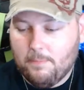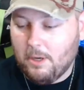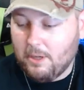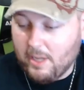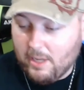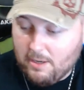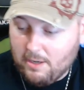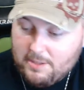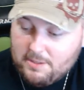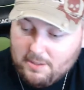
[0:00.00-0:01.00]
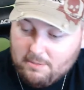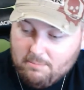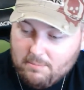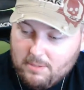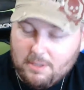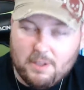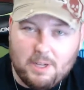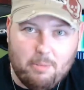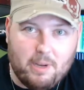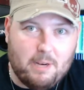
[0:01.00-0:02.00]
Oh yeah, and I think
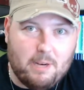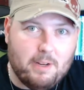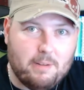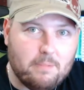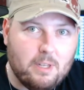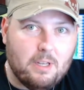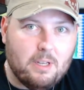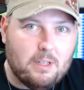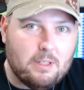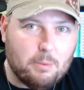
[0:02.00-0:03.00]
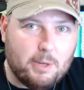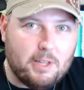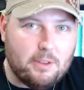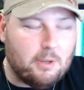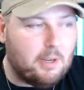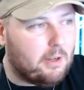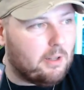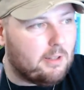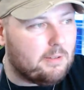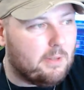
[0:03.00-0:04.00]
I paid about
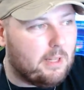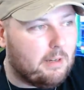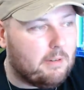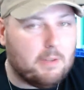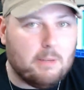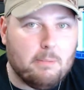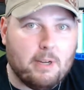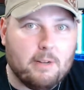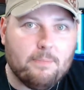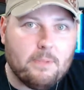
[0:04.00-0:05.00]
$20–30 for that off eBay.